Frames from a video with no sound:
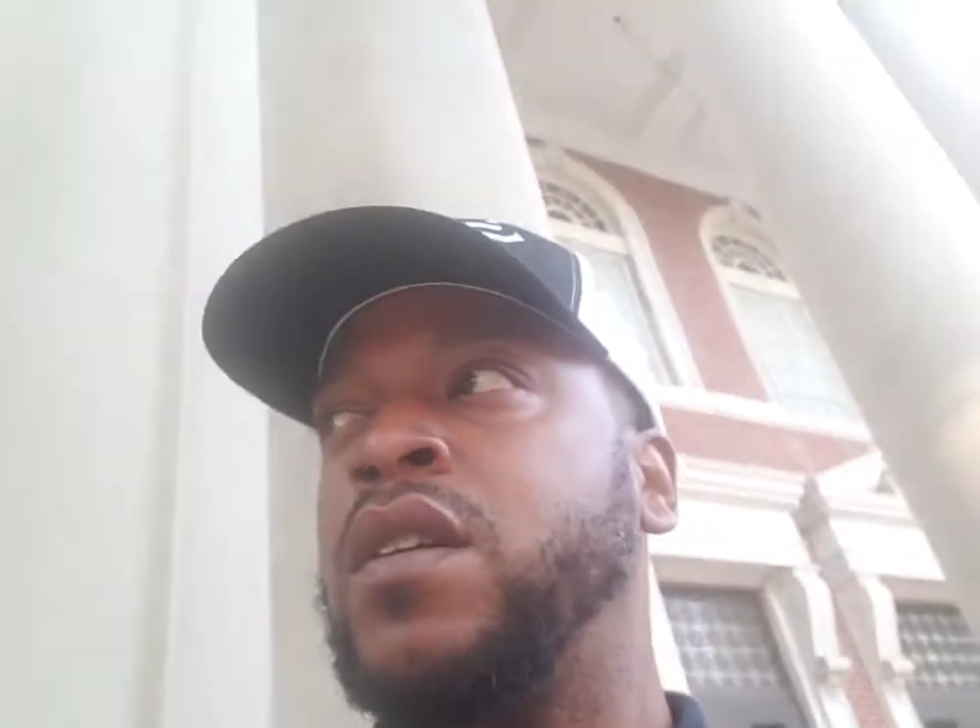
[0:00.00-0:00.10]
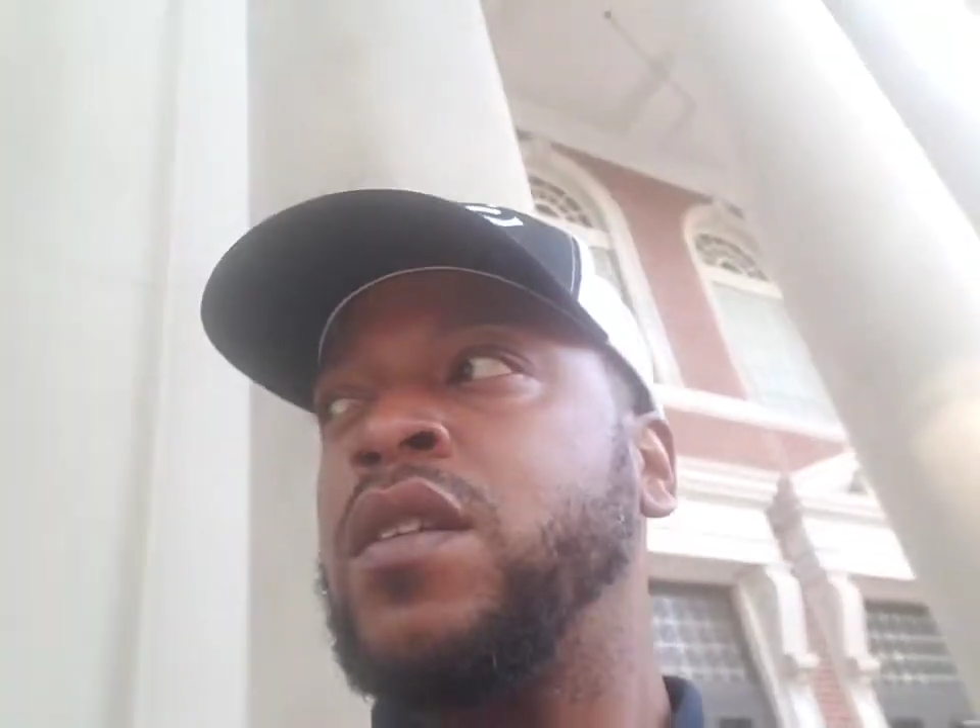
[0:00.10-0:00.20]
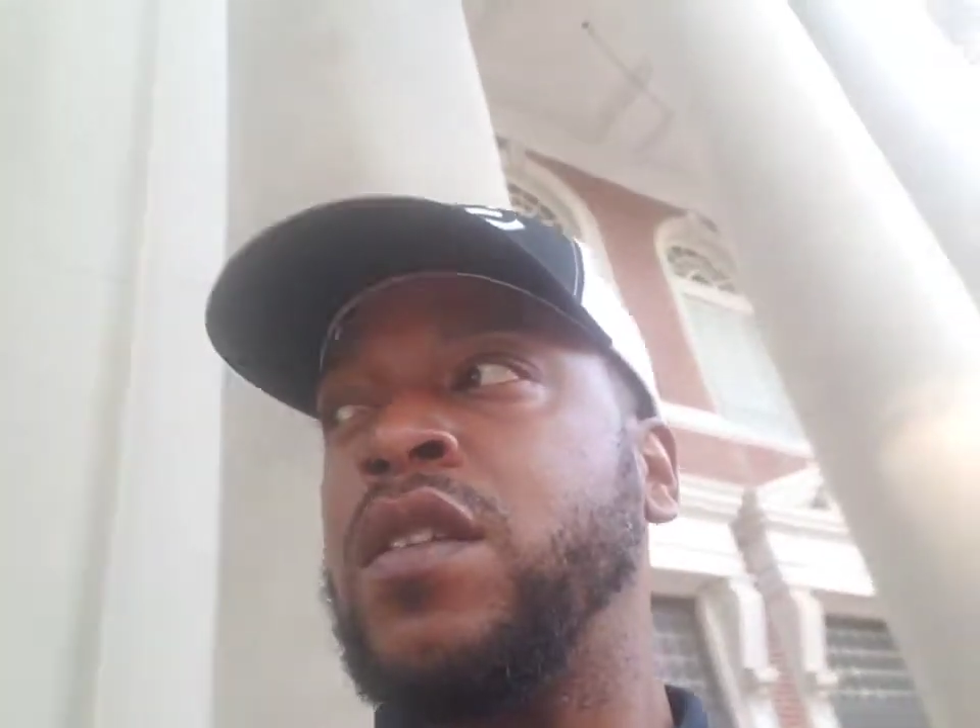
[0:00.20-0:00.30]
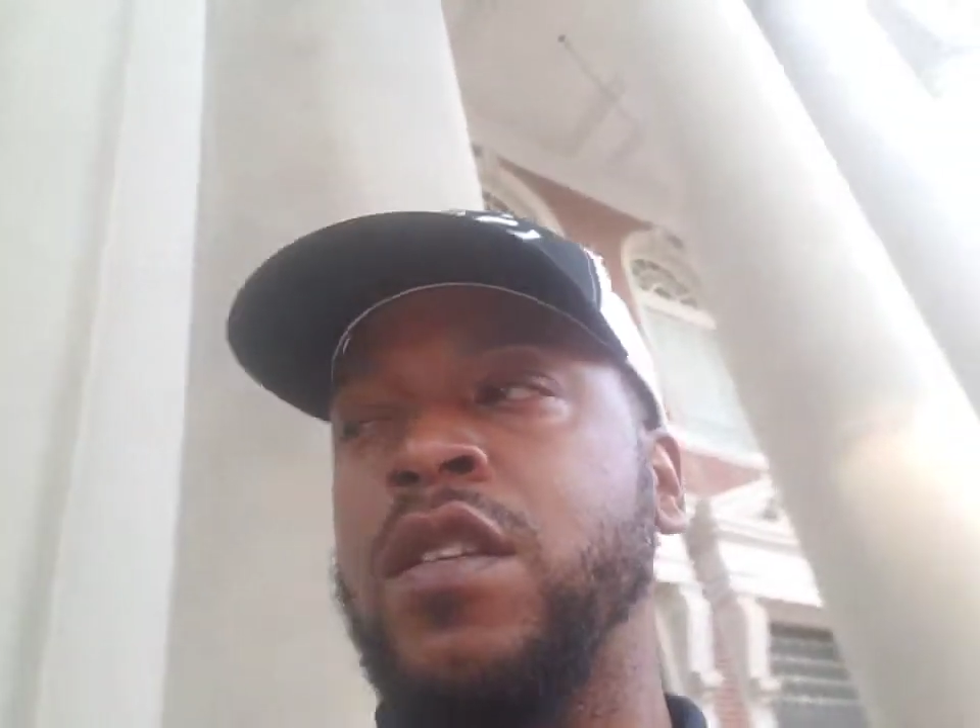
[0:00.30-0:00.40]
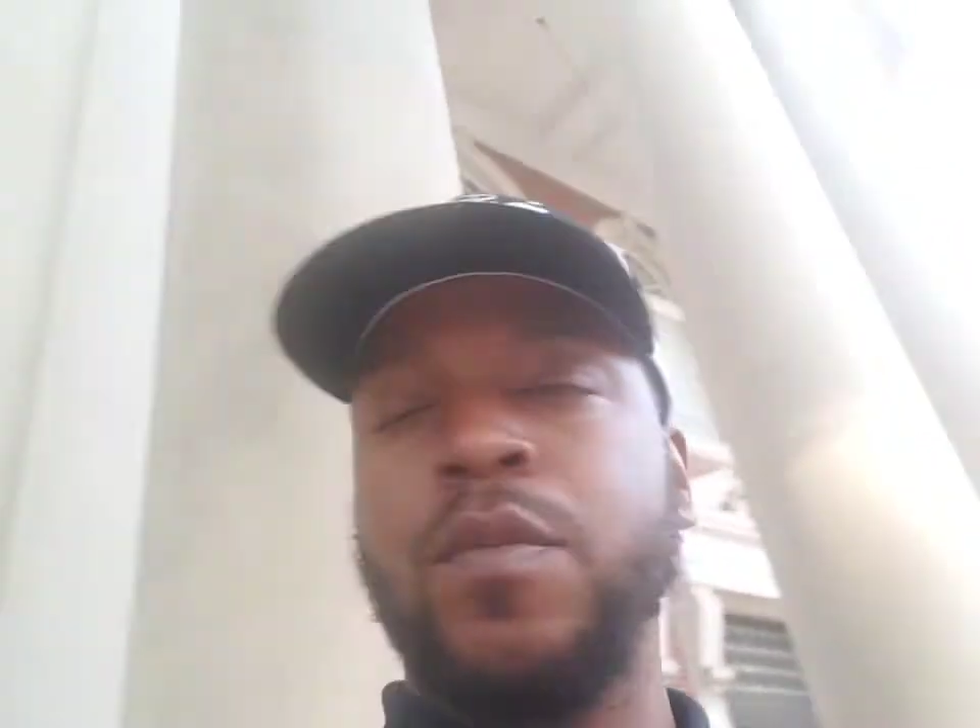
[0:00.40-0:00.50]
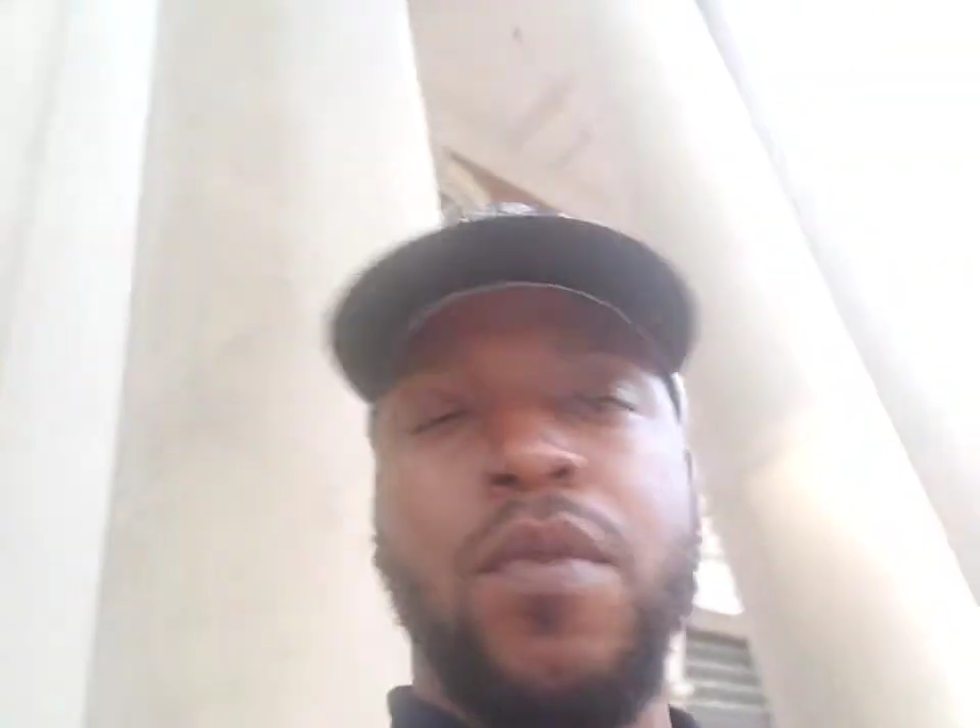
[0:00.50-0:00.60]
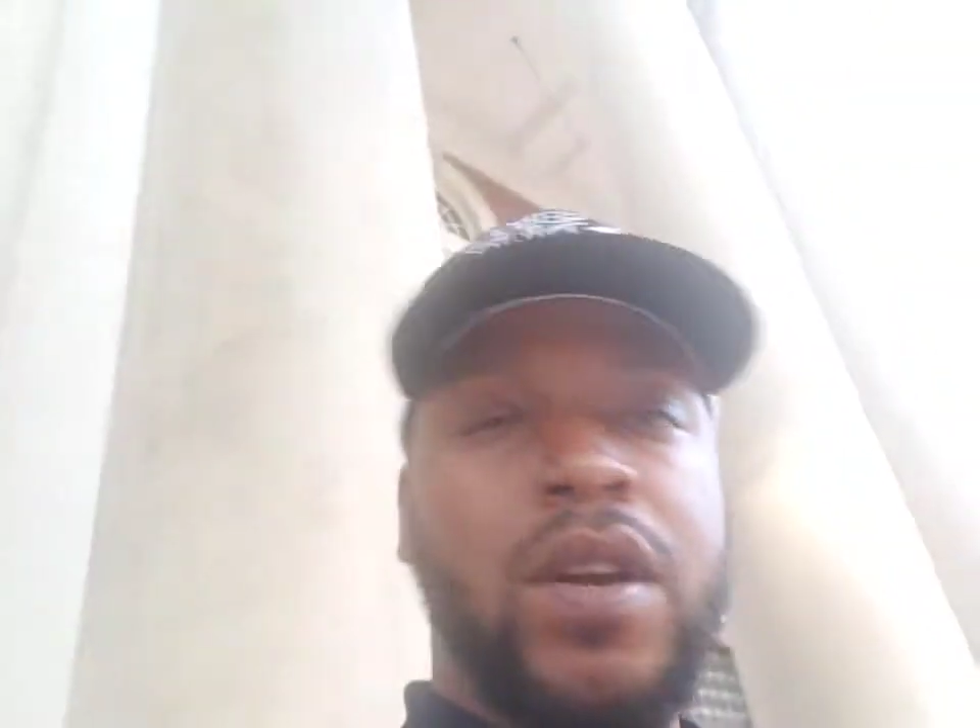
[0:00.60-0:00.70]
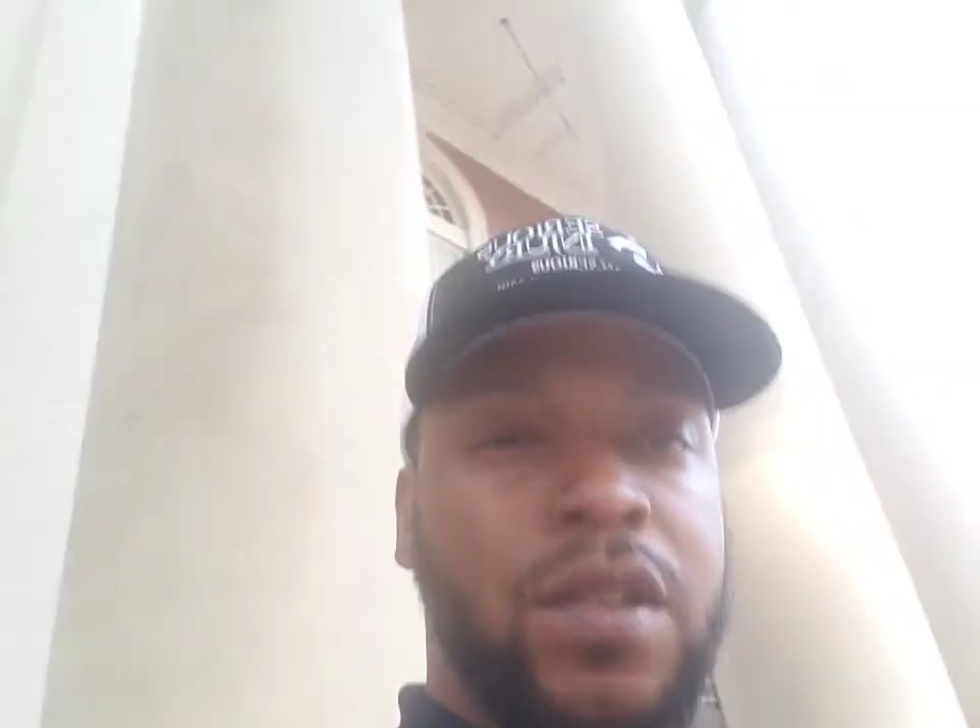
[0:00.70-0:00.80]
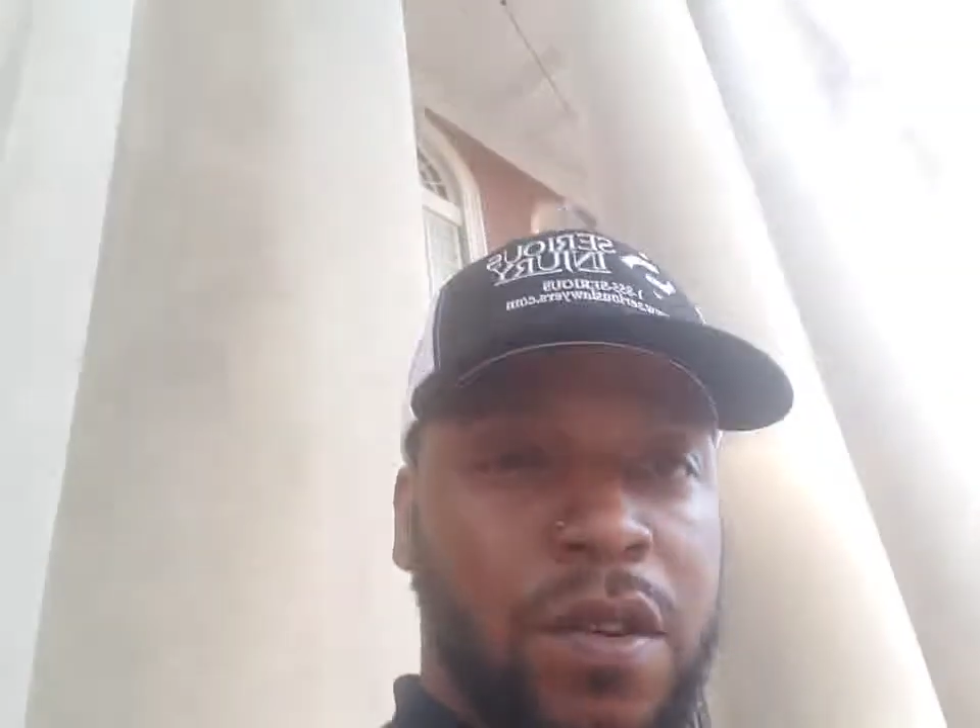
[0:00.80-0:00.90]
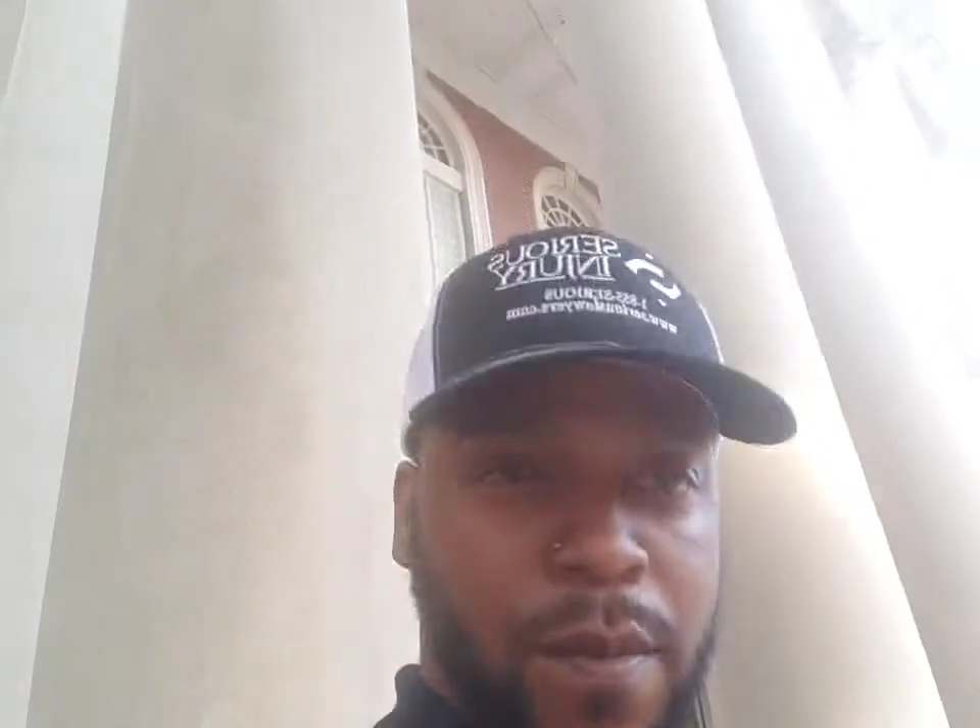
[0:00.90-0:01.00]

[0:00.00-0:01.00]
This is brought to you